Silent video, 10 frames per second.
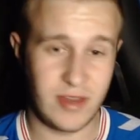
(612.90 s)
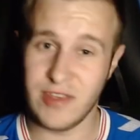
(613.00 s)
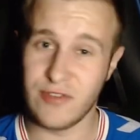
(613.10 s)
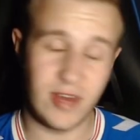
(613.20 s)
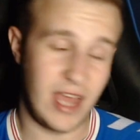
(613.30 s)

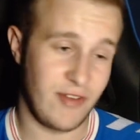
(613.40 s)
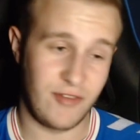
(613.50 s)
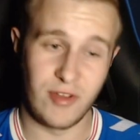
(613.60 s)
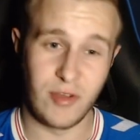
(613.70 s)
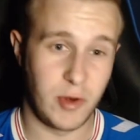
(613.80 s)
he's going to have
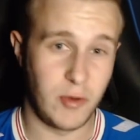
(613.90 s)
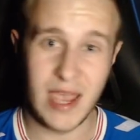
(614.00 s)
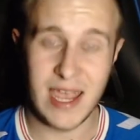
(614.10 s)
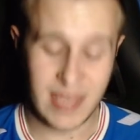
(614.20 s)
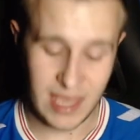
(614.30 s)
a real, real
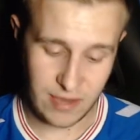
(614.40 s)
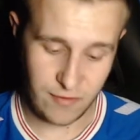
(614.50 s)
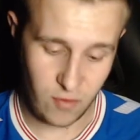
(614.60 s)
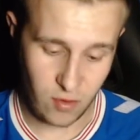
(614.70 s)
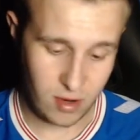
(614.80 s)
headache
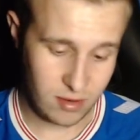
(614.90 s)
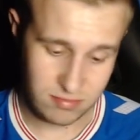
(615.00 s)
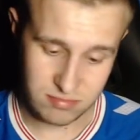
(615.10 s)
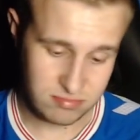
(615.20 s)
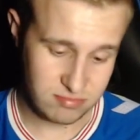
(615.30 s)
for
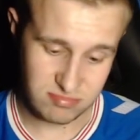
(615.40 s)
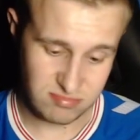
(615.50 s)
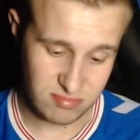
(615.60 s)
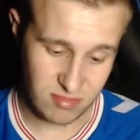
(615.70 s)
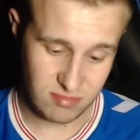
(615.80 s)

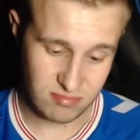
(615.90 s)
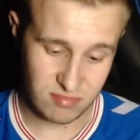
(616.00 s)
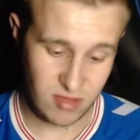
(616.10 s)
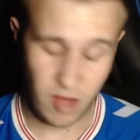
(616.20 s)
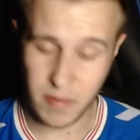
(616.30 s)

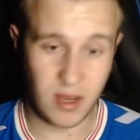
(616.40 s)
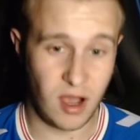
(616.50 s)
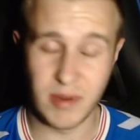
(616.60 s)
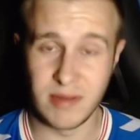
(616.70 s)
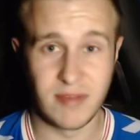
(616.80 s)
up and
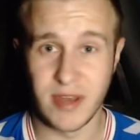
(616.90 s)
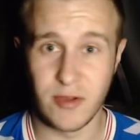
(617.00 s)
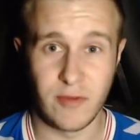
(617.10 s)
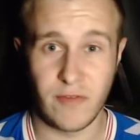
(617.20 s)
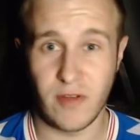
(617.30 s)
coming
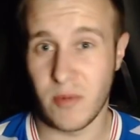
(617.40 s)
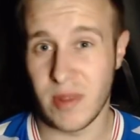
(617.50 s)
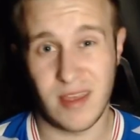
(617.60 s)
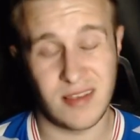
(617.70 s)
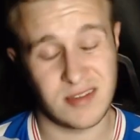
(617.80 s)
now for
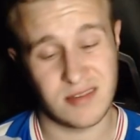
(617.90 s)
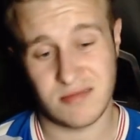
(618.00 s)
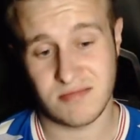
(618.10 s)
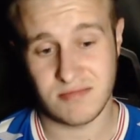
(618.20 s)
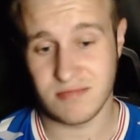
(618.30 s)
when this
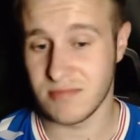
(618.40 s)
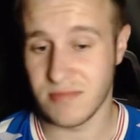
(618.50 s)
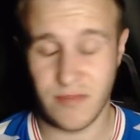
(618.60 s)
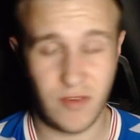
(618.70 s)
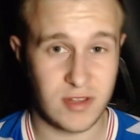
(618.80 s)

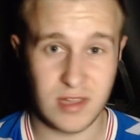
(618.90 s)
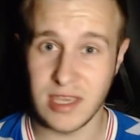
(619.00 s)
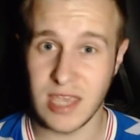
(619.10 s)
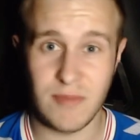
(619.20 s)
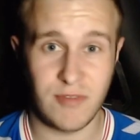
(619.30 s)
first
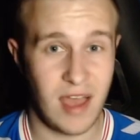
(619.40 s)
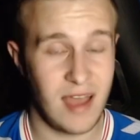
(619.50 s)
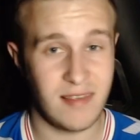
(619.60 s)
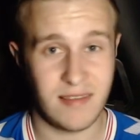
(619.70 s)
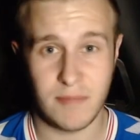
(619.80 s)
league games
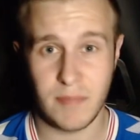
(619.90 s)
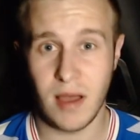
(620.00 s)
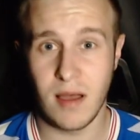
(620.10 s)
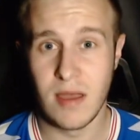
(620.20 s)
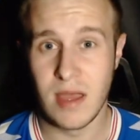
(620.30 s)
hits.
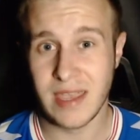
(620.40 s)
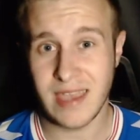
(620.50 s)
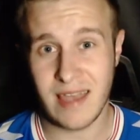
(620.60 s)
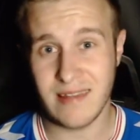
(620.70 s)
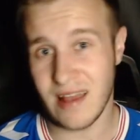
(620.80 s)
But
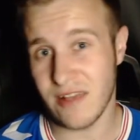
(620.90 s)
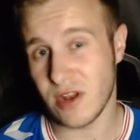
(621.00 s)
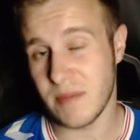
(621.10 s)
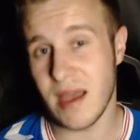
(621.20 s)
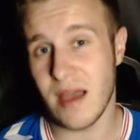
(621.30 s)
guys, that's
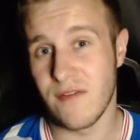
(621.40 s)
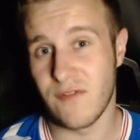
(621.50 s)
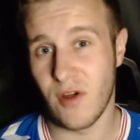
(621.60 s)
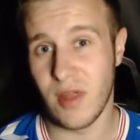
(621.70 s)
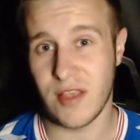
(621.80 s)
going to be it
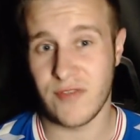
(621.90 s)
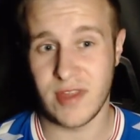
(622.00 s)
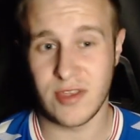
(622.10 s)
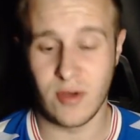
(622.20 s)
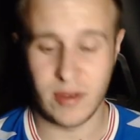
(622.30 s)
for this
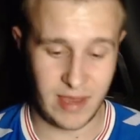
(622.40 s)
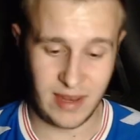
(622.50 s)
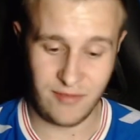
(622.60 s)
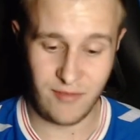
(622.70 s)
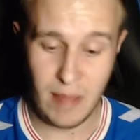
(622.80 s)
video.
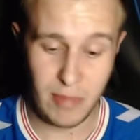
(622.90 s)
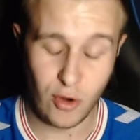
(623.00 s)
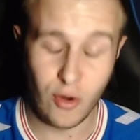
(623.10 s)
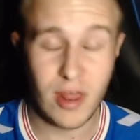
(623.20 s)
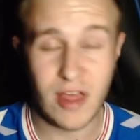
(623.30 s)
Kind of
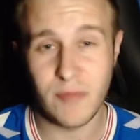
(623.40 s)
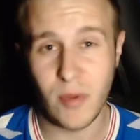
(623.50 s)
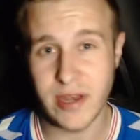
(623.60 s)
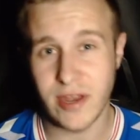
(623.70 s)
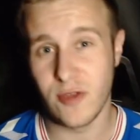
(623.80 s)
rambling on at this
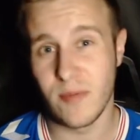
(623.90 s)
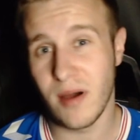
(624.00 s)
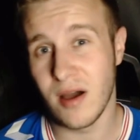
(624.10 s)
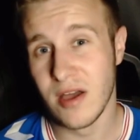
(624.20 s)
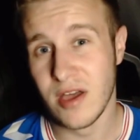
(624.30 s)
point now,
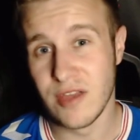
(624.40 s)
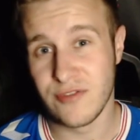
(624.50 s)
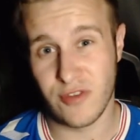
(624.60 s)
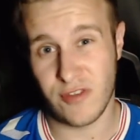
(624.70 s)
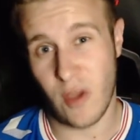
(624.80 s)
but
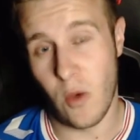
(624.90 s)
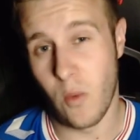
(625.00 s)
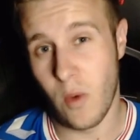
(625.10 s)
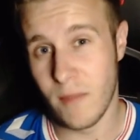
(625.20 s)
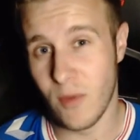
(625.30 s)
just
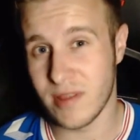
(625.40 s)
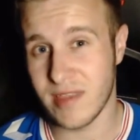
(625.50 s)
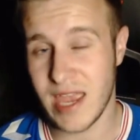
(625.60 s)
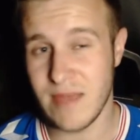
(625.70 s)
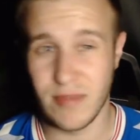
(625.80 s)
one more
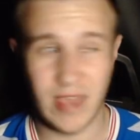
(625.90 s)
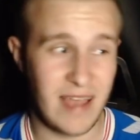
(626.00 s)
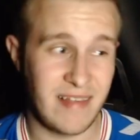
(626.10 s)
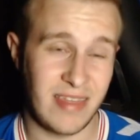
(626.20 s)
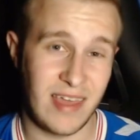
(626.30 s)
time,
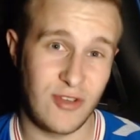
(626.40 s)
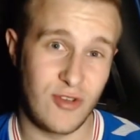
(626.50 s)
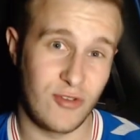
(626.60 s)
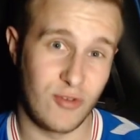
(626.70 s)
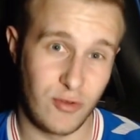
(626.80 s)
guys, thank
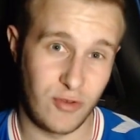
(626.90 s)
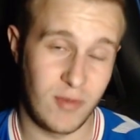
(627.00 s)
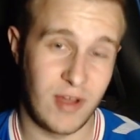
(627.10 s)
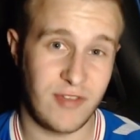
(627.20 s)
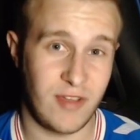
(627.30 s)
you so, so
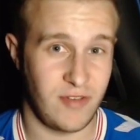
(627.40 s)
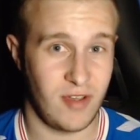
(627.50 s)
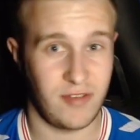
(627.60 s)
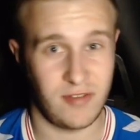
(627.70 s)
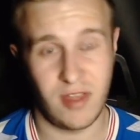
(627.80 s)
much if you
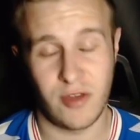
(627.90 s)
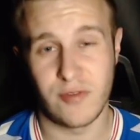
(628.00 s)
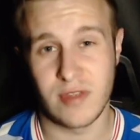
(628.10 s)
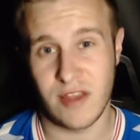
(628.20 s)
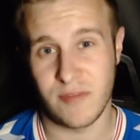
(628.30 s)
are still
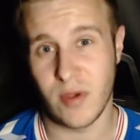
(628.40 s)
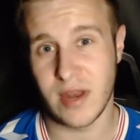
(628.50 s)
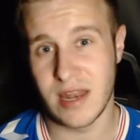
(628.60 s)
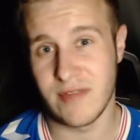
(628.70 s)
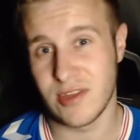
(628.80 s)
around at this
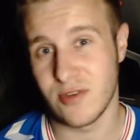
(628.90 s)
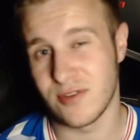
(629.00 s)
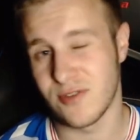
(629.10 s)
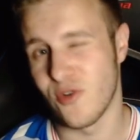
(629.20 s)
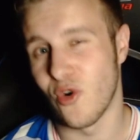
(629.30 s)
point in the video. I
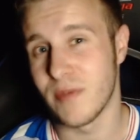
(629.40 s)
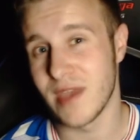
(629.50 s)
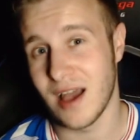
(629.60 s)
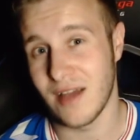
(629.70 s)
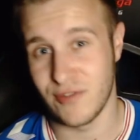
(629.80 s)
do hope
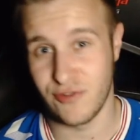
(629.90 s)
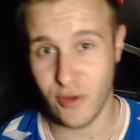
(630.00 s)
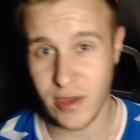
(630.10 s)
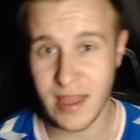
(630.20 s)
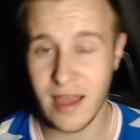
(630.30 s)
you have
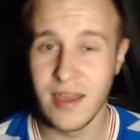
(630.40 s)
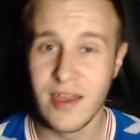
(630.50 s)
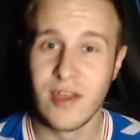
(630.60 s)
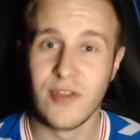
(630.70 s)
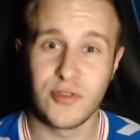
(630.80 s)
enjoyed it.
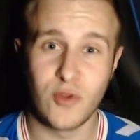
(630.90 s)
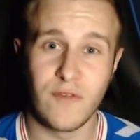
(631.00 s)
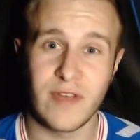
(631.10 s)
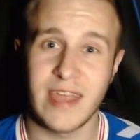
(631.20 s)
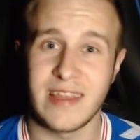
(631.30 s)

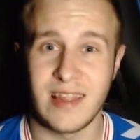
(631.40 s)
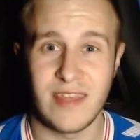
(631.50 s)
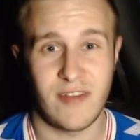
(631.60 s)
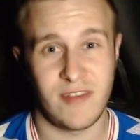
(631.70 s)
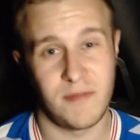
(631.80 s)
Don't forget to
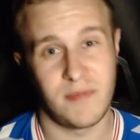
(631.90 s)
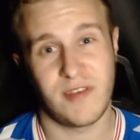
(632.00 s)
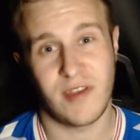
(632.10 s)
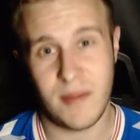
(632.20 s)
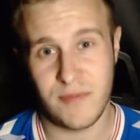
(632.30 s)
leave a
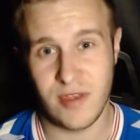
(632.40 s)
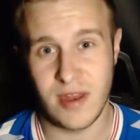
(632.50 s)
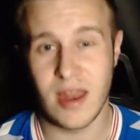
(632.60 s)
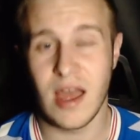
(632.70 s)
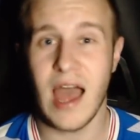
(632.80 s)

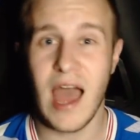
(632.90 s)
subscription.